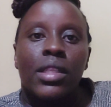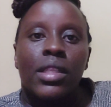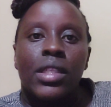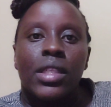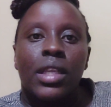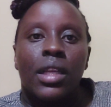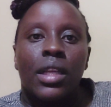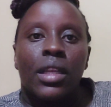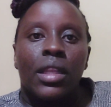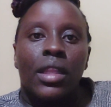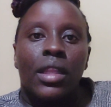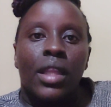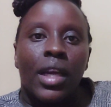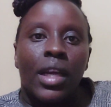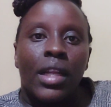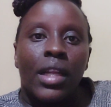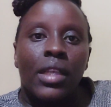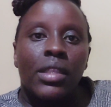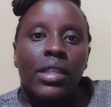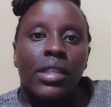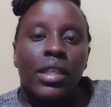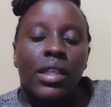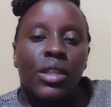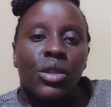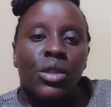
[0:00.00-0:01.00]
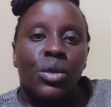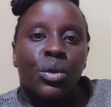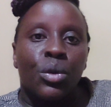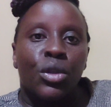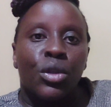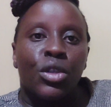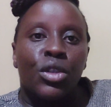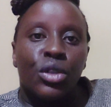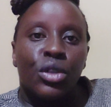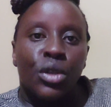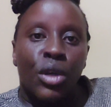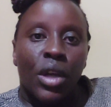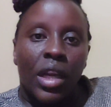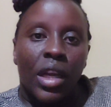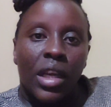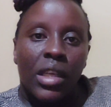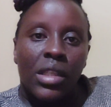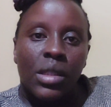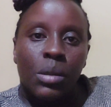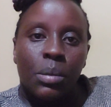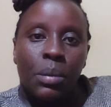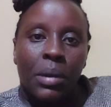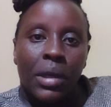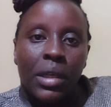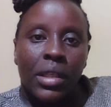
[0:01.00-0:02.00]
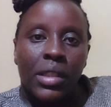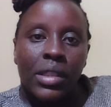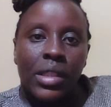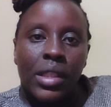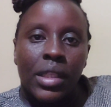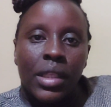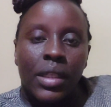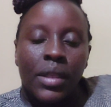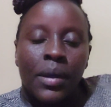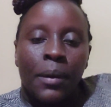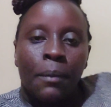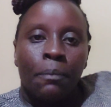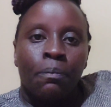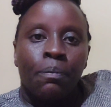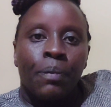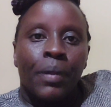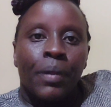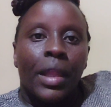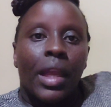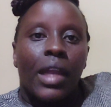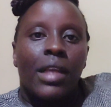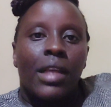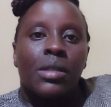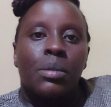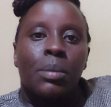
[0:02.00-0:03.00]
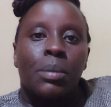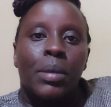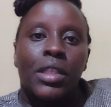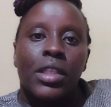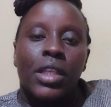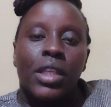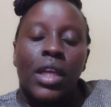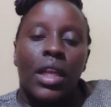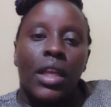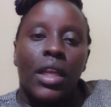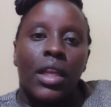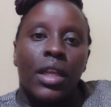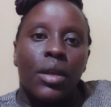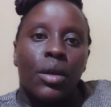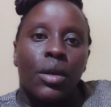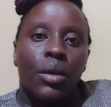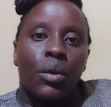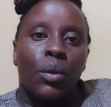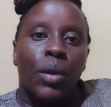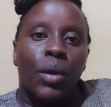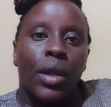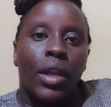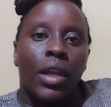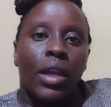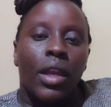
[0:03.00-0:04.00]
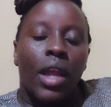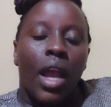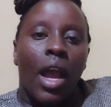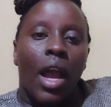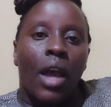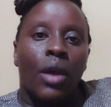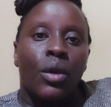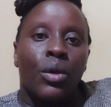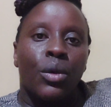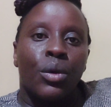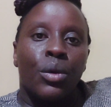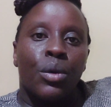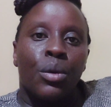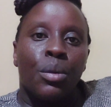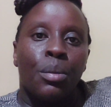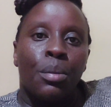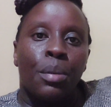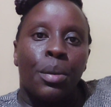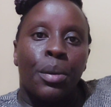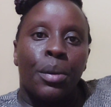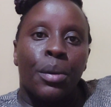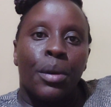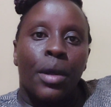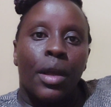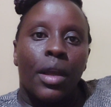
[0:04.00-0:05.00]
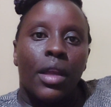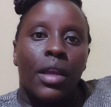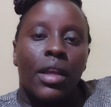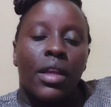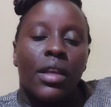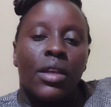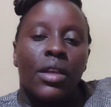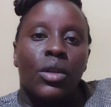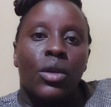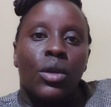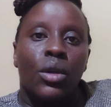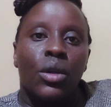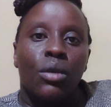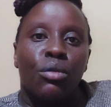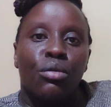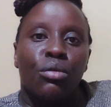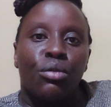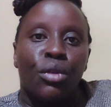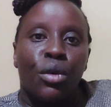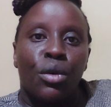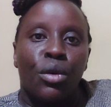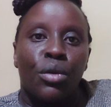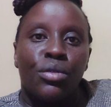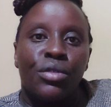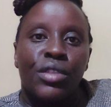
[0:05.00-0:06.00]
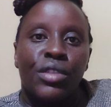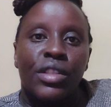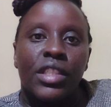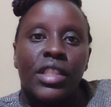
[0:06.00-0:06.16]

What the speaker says: and that is what you are expected, especially when a group involves